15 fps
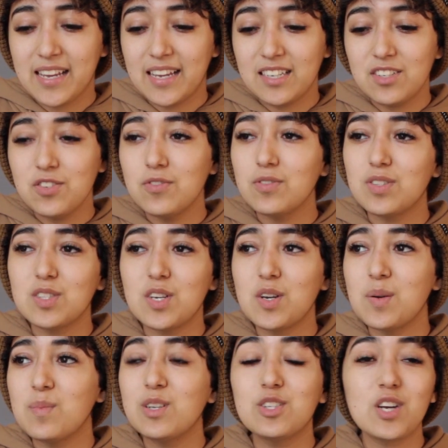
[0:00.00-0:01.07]
and do
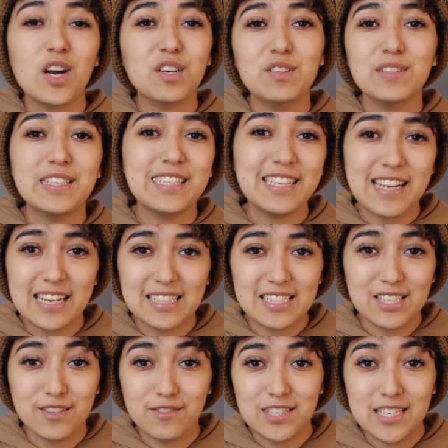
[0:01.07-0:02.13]
some dog-related
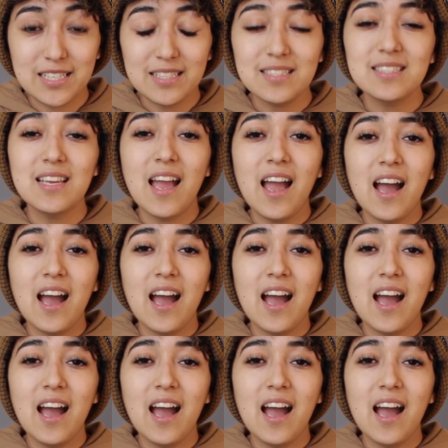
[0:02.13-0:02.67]
activities.